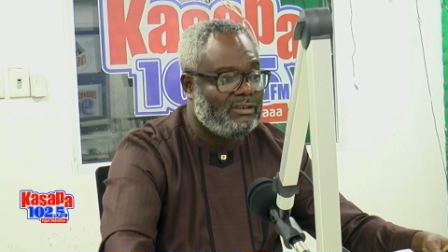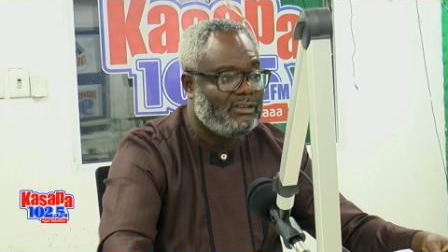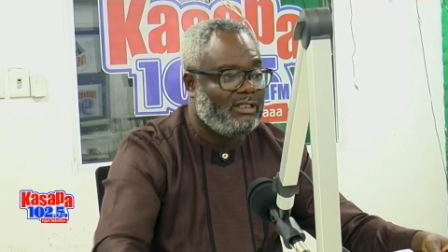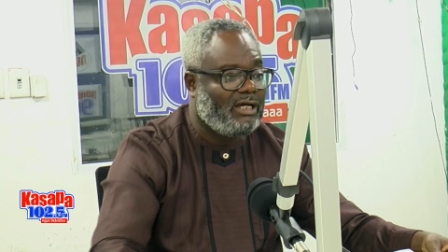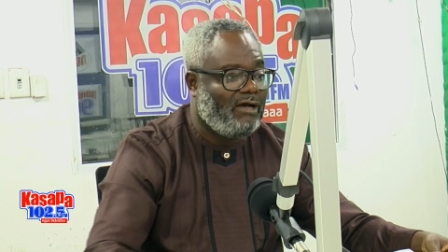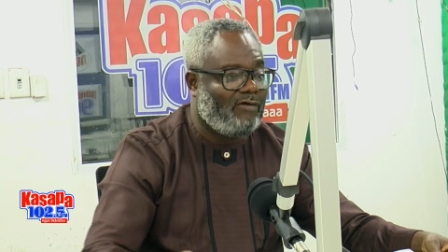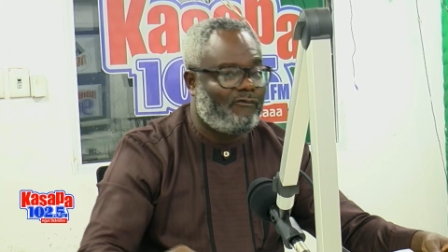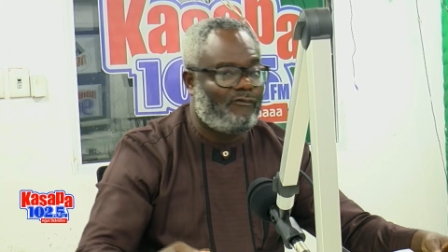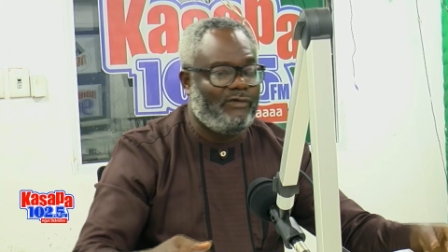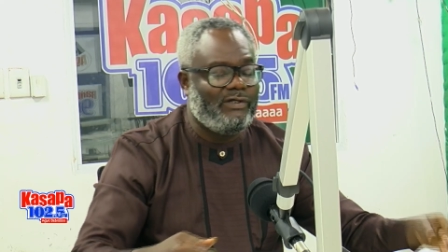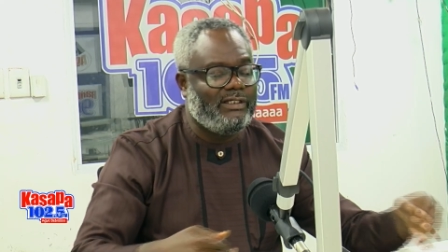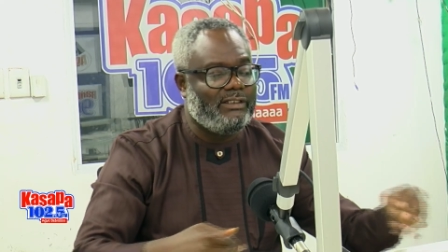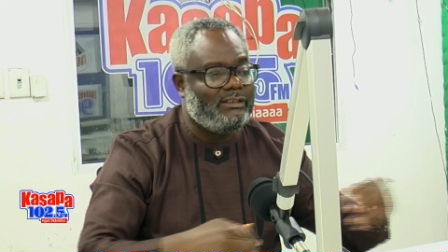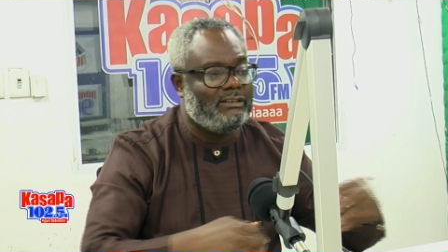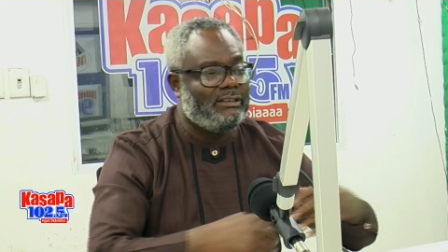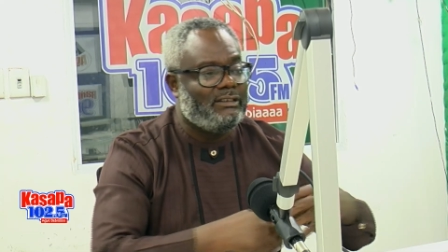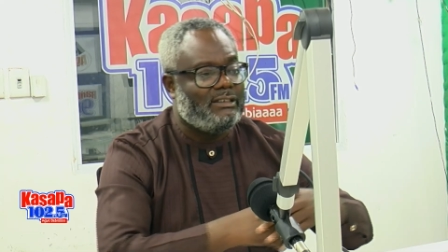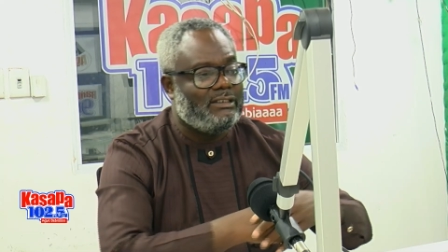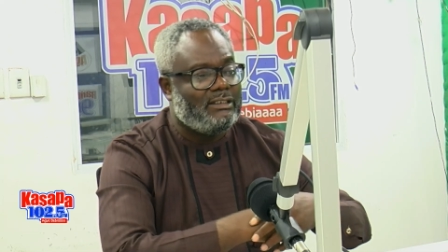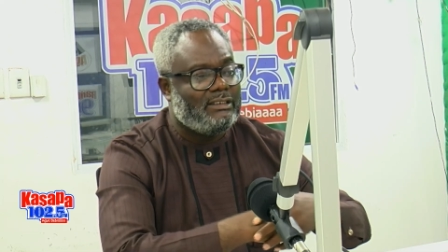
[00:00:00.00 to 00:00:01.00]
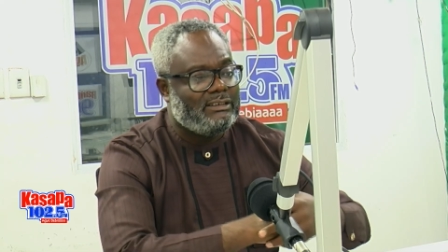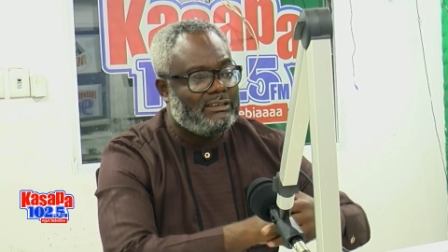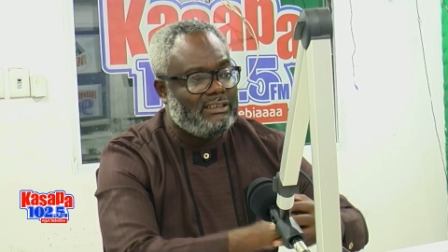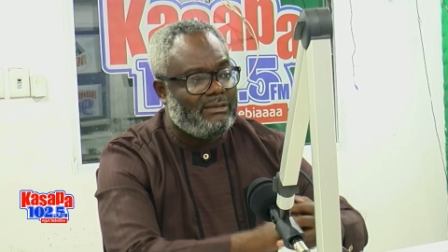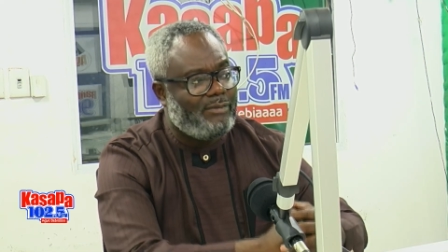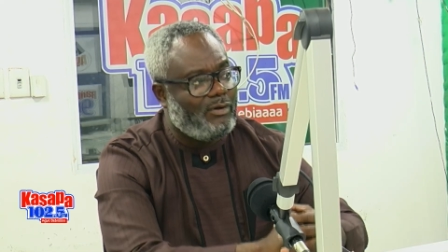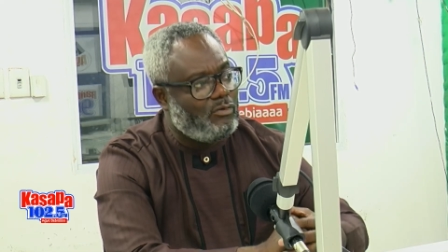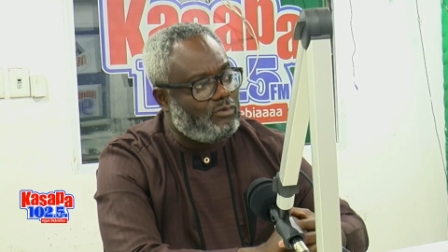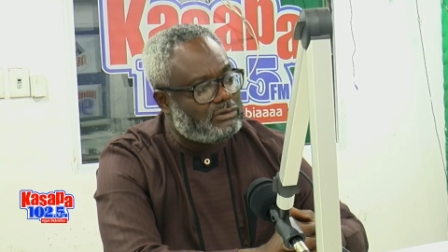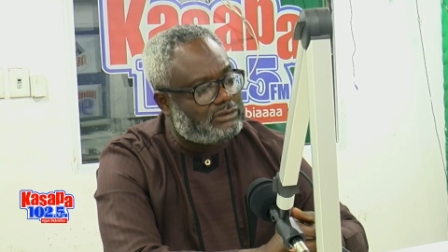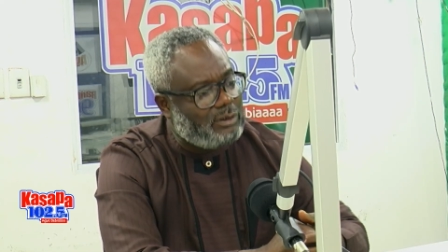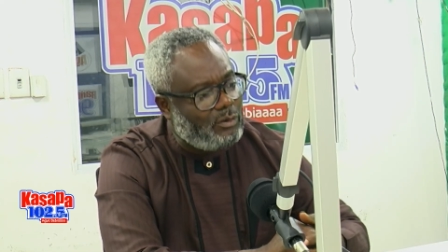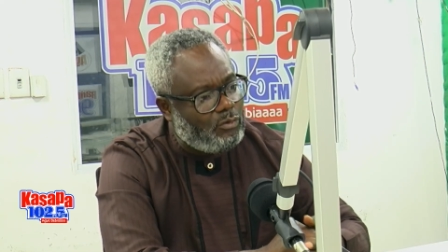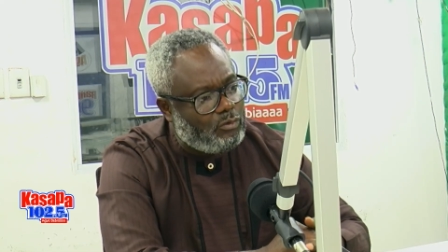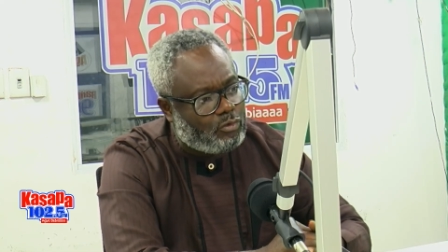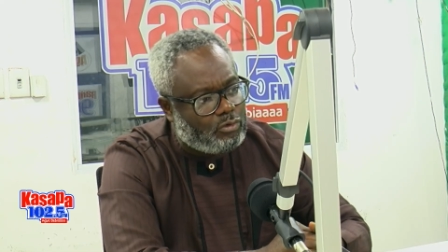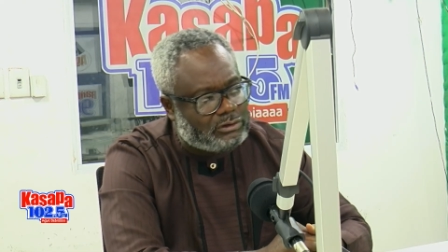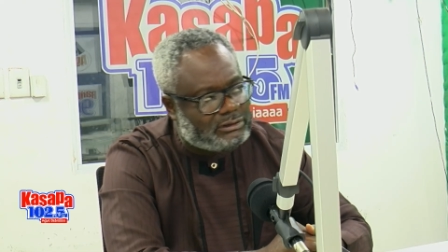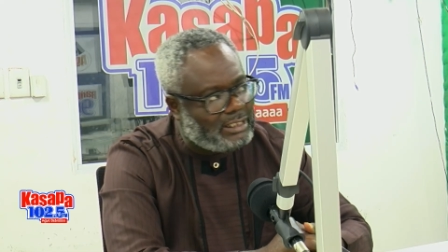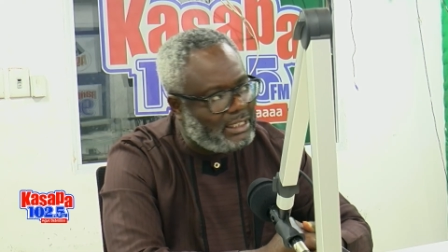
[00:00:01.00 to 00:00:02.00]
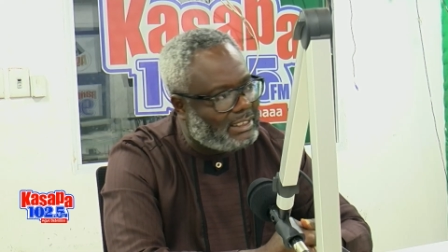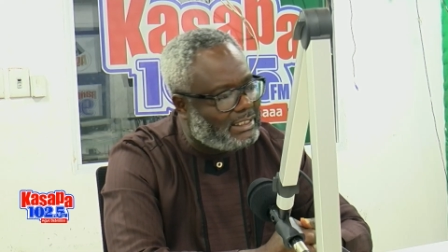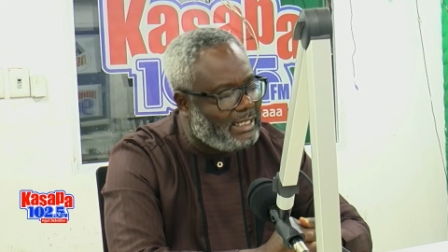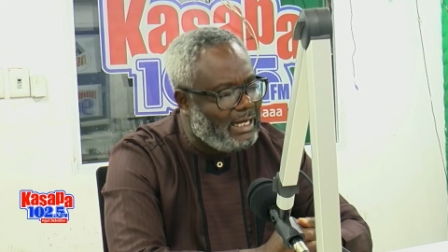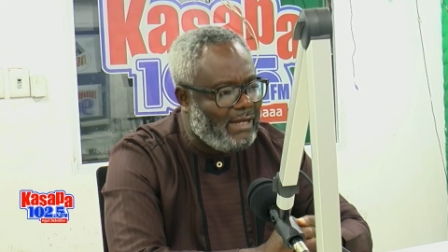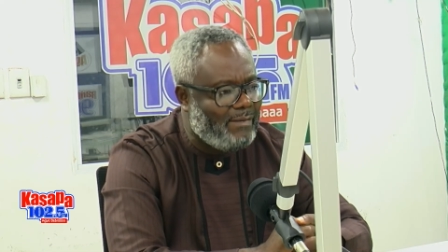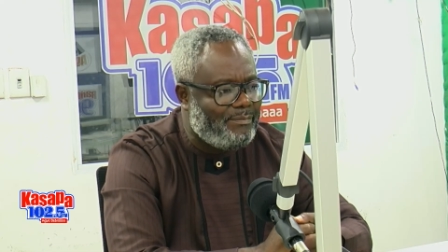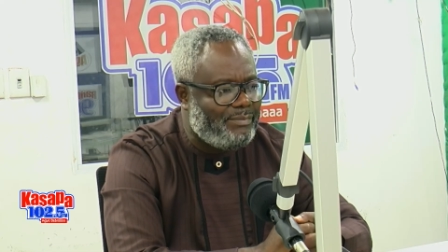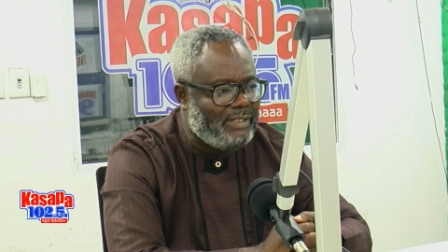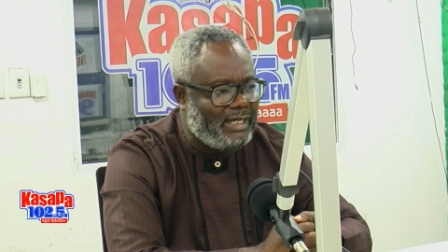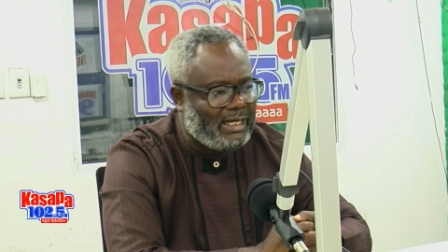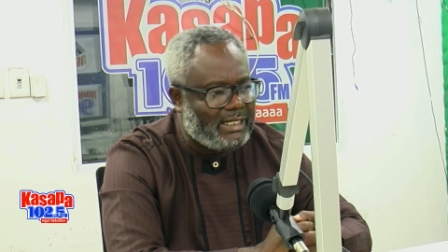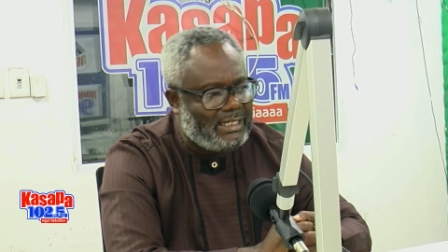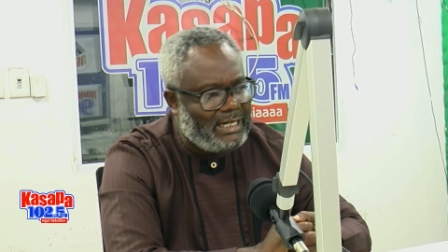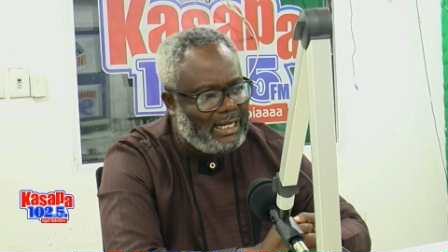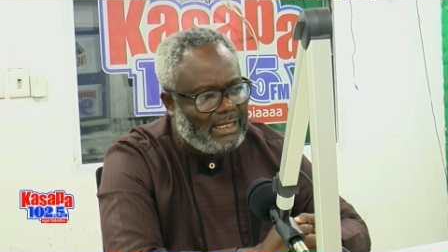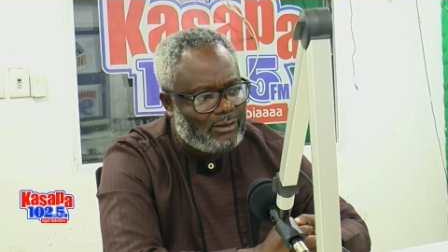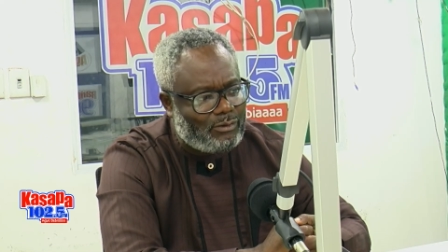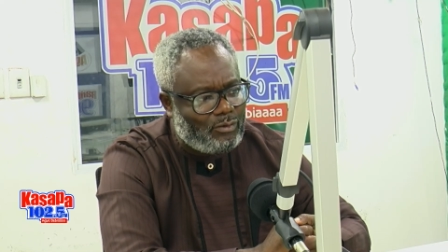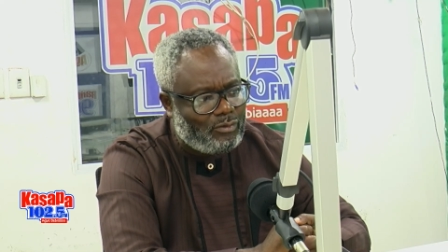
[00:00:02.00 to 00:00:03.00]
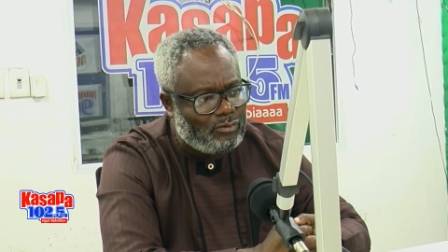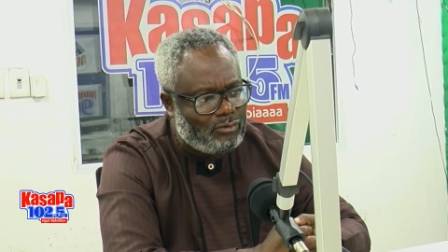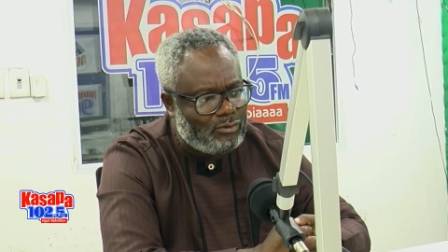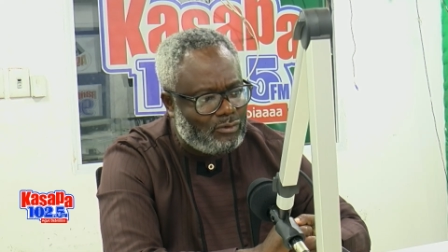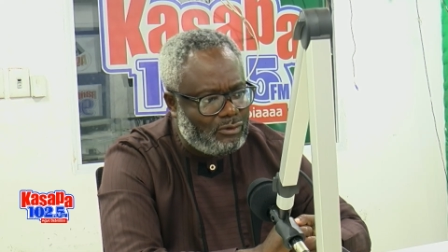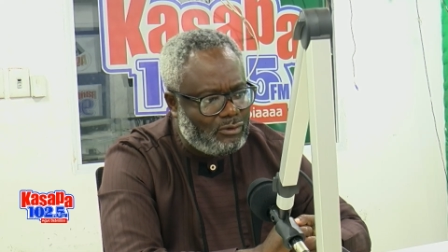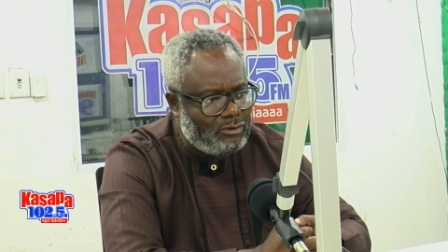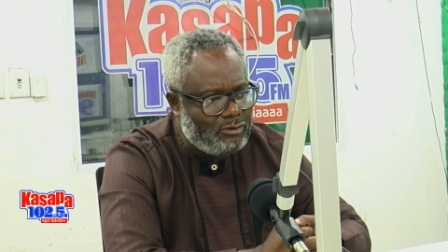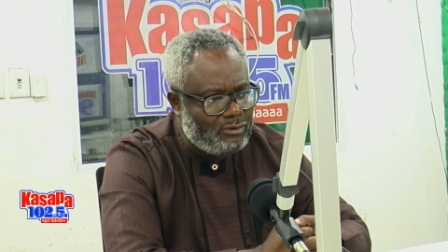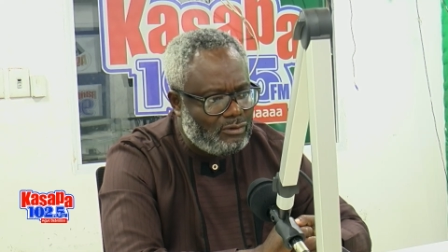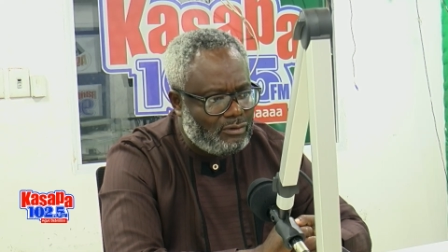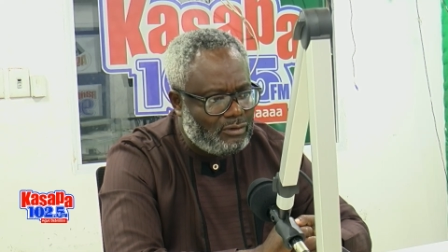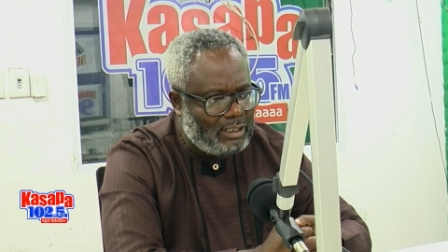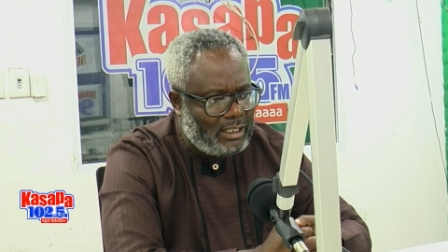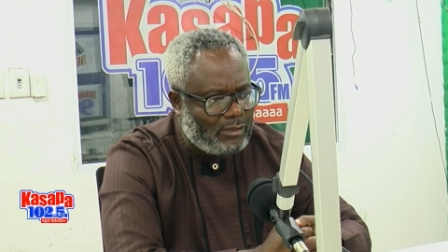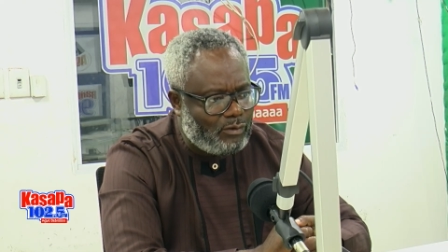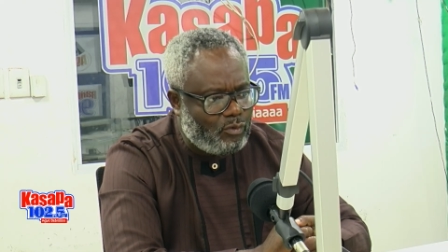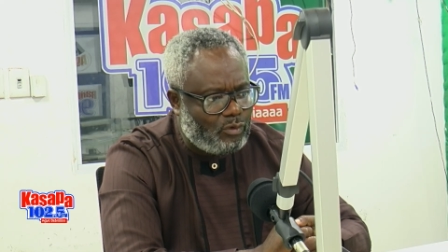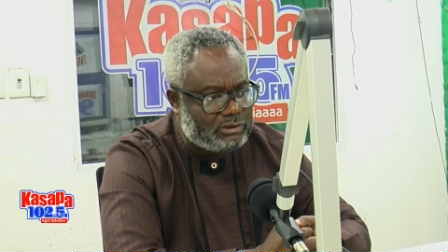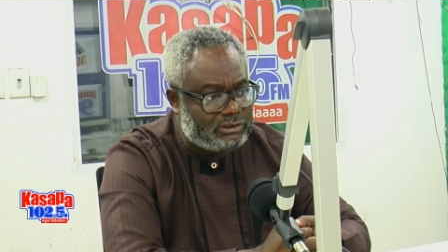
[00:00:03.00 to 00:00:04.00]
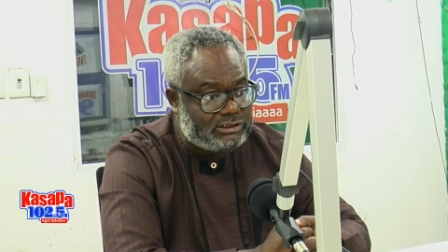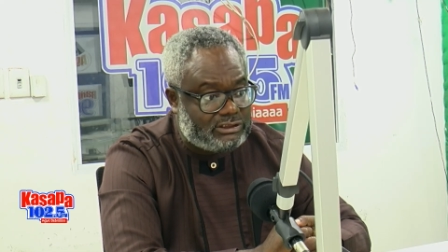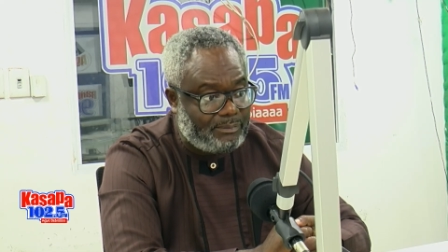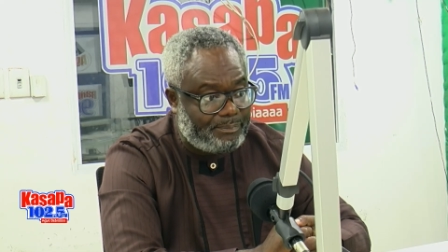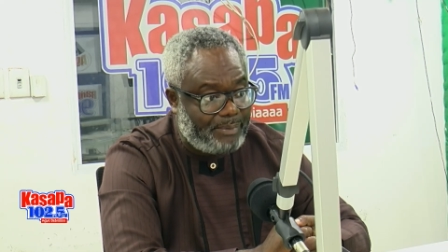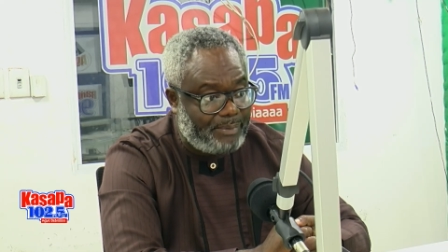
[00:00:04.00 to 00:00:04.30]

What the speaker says: After you been with a Wukuta car, be a canoe and no ship.